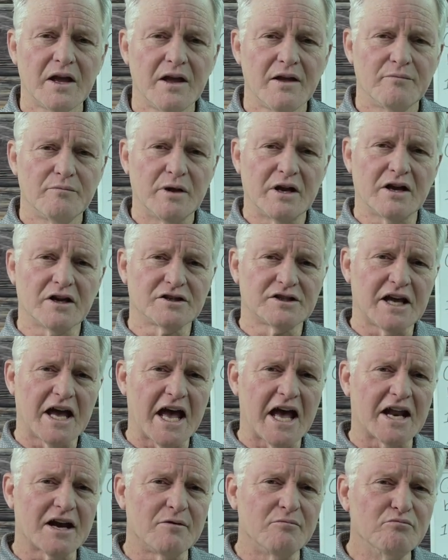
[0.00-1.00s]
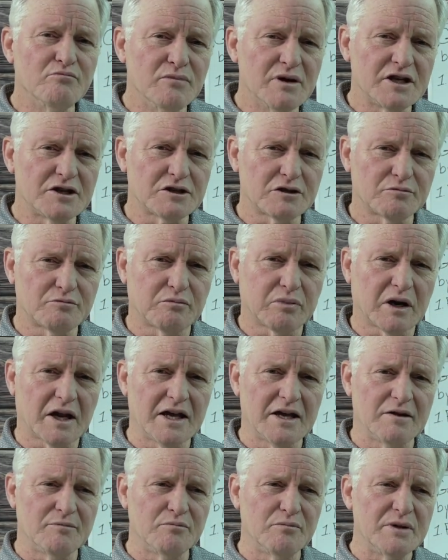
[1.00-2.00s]
Because they had a
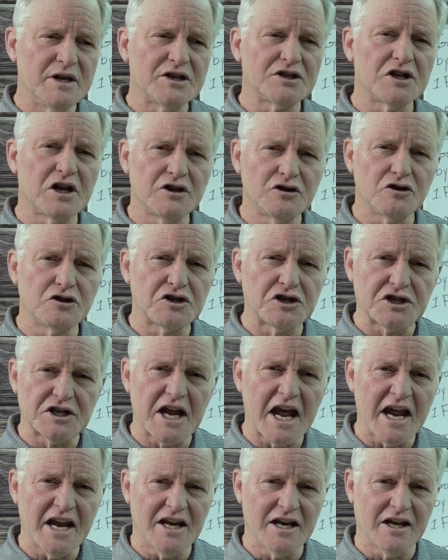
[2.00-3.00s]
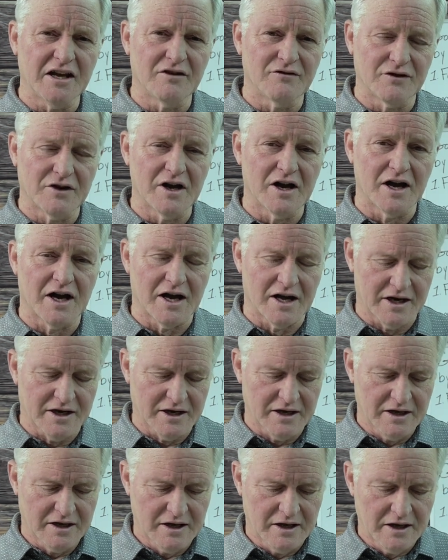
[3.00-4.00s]
misunderstanding of God.
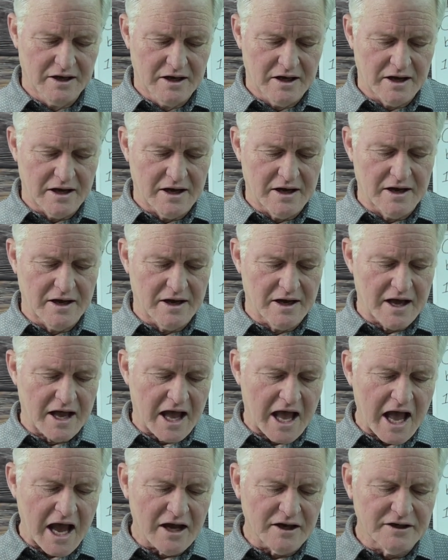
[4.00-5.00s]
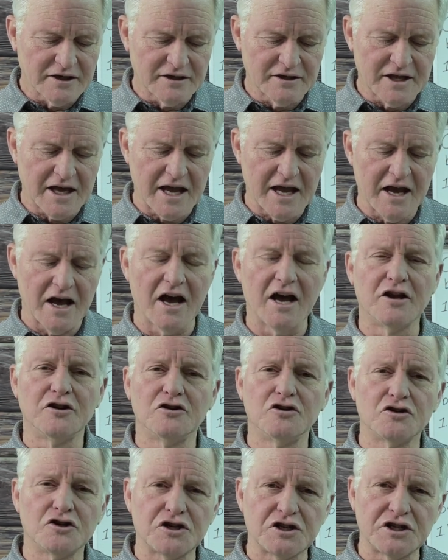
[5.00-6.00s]
How did they
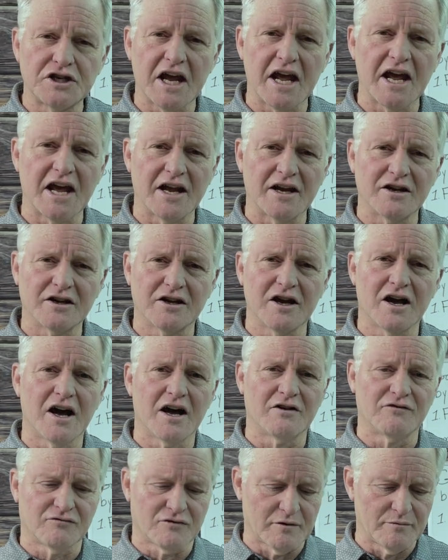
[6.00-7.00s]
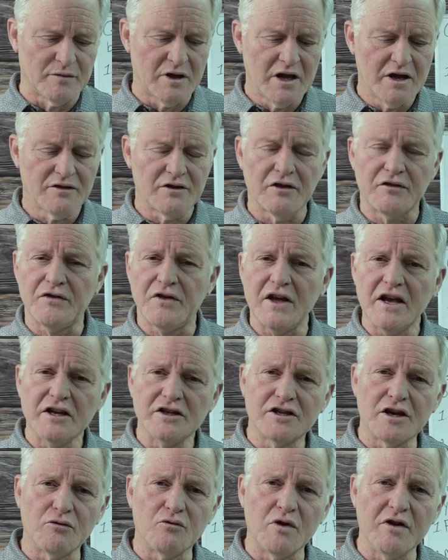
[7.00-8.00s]
understand God from the things
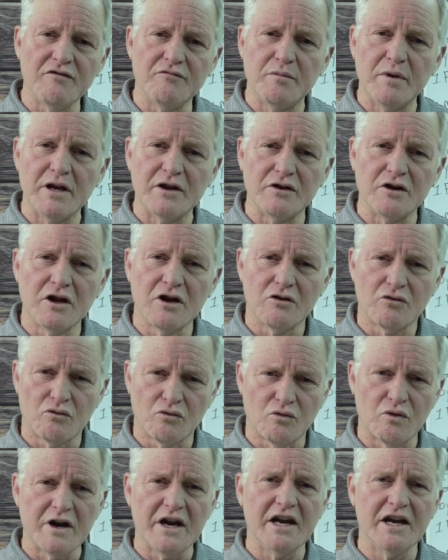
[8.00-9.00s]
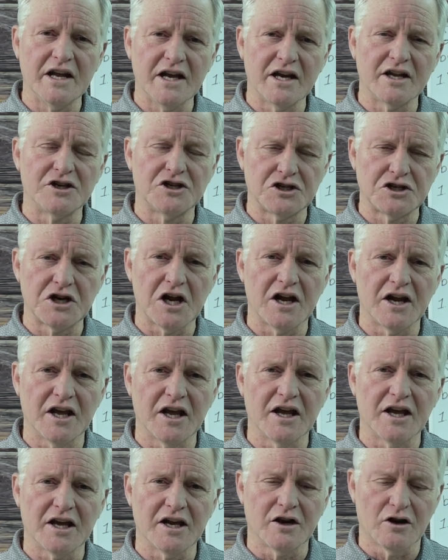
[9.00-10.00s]
that we've been reading and
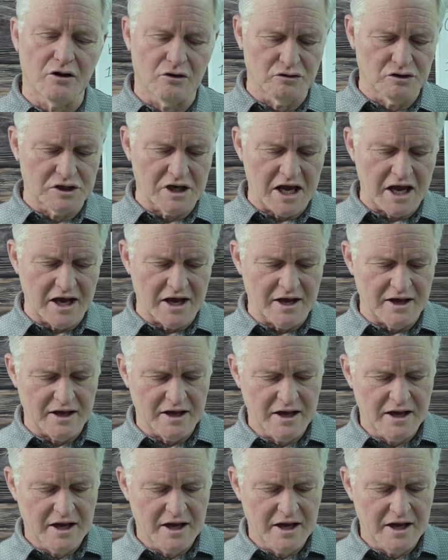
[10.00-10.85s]
studying in Hosea?